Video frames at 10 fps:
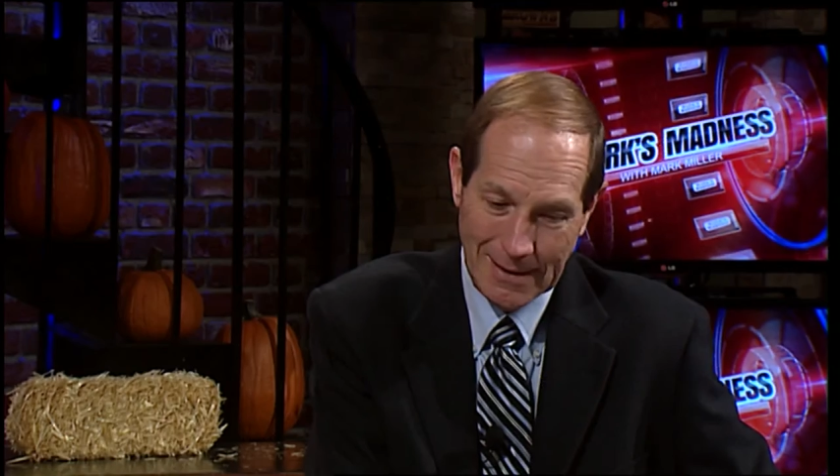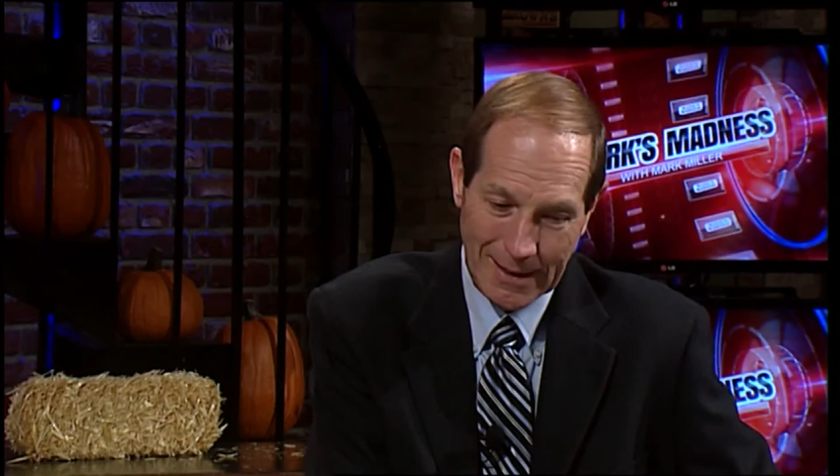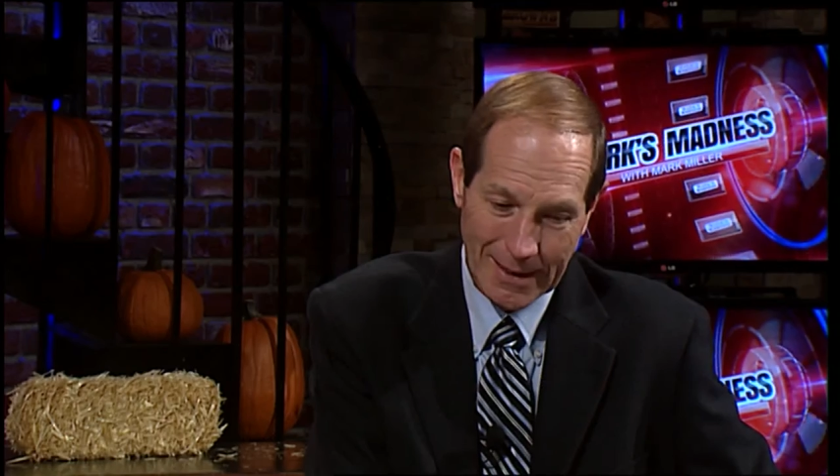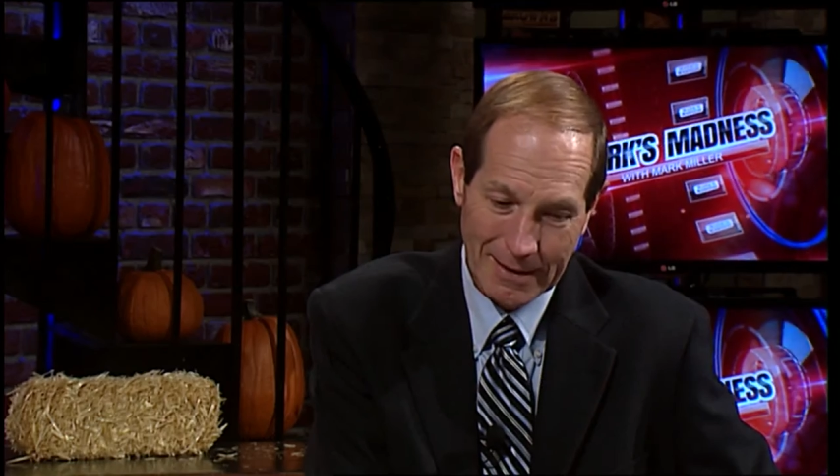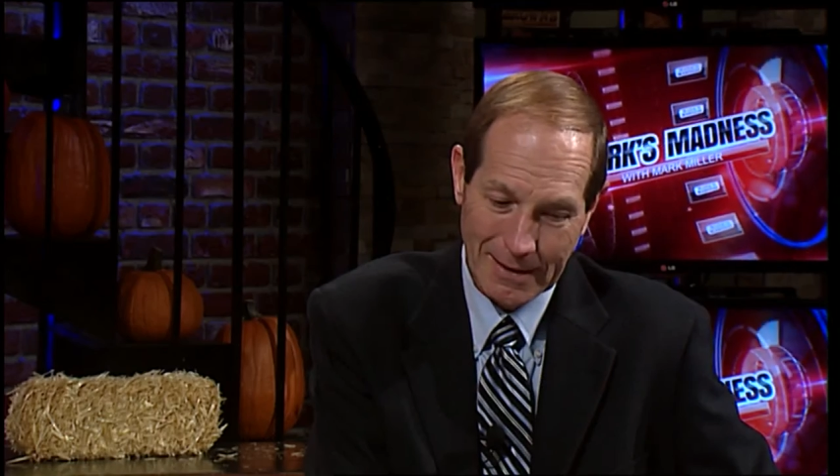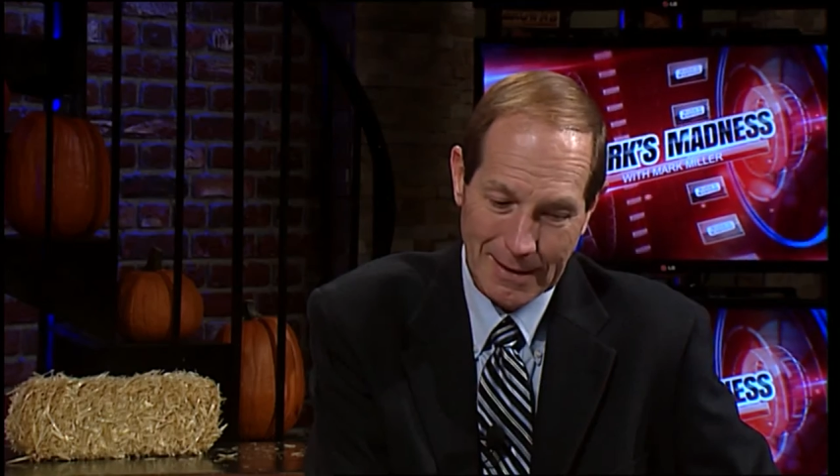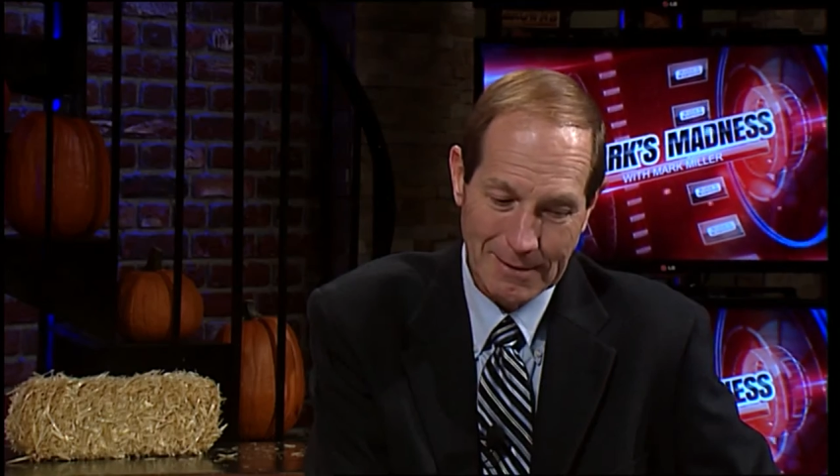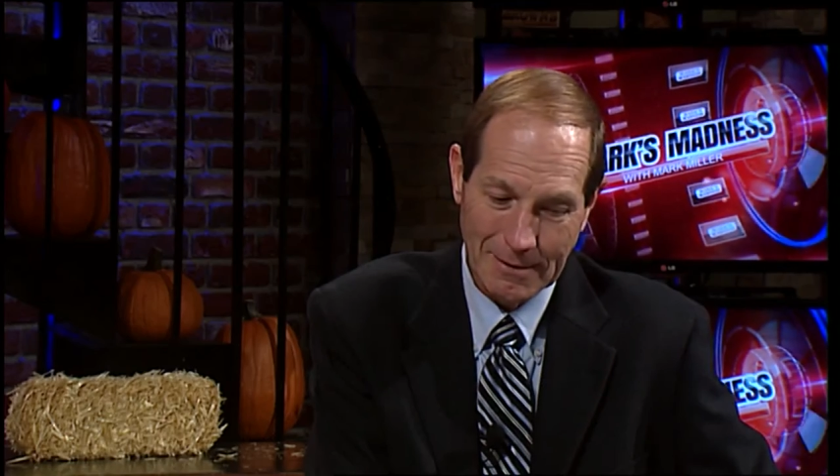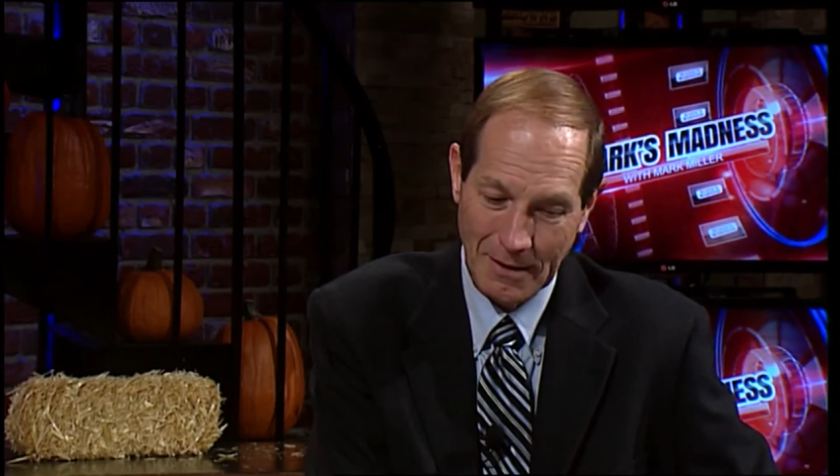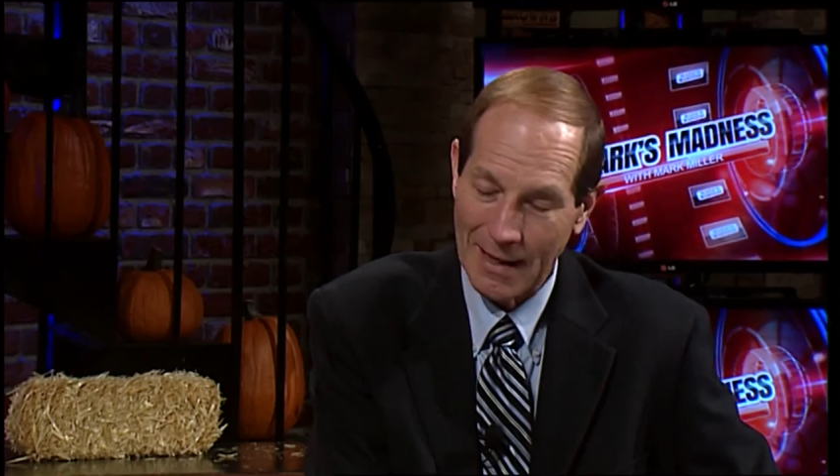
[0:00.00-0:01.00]
And
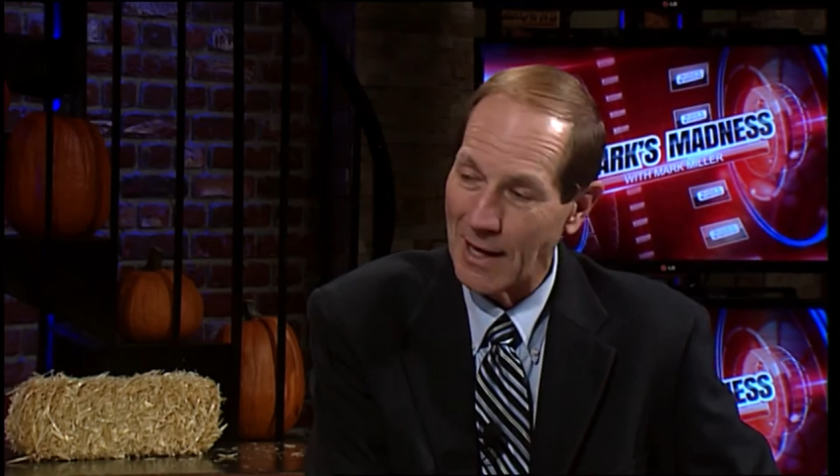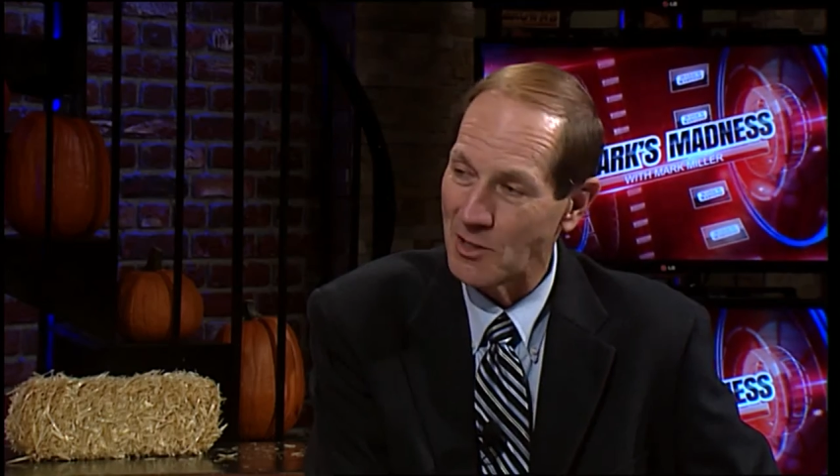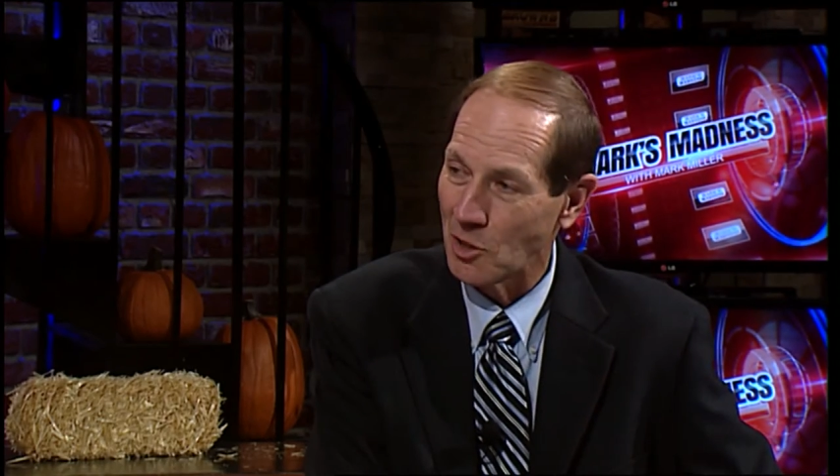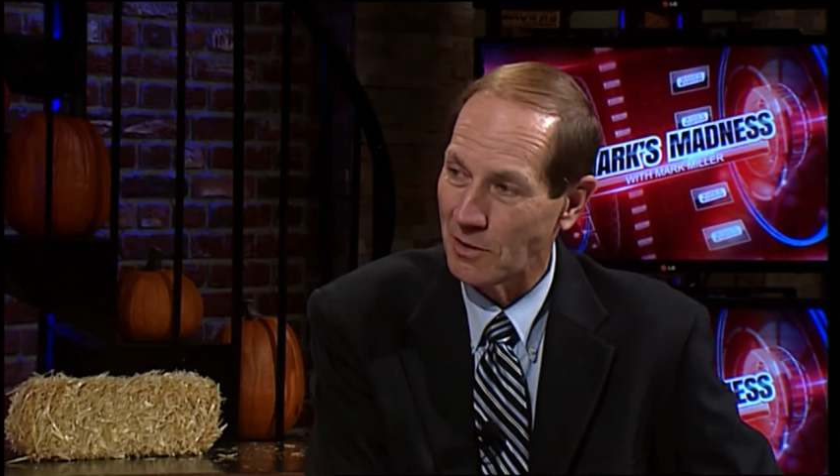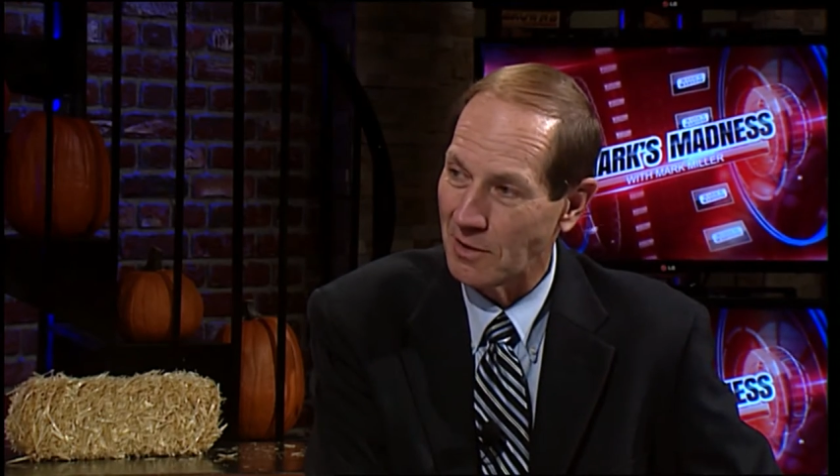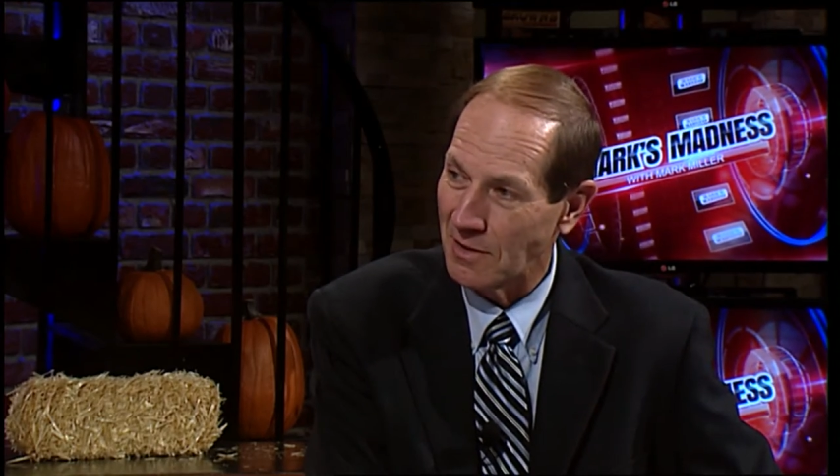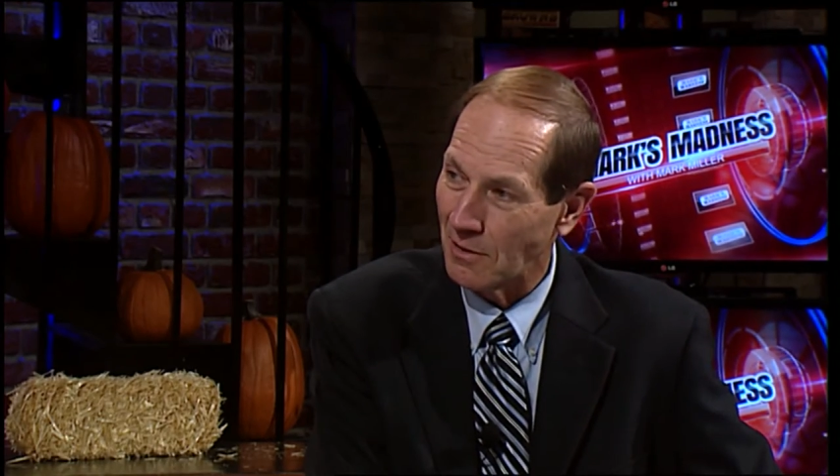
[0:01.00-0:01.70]
uh, the guys on the